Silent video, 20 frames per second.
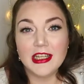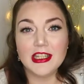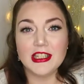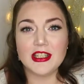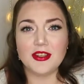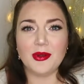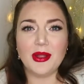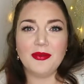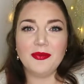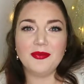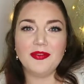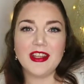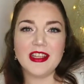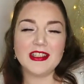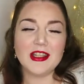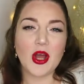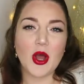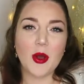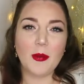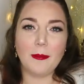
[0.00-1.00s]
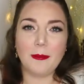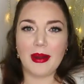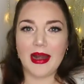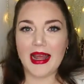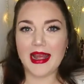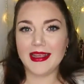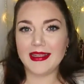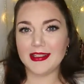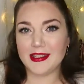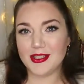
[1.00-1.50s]
So if there's no
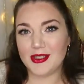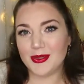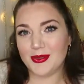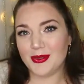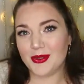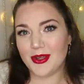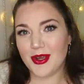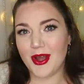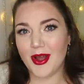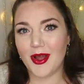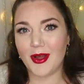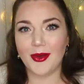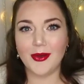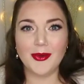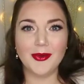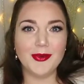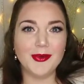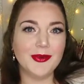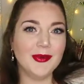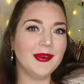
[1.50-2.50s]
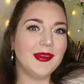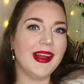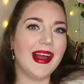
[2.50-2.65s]
place to go,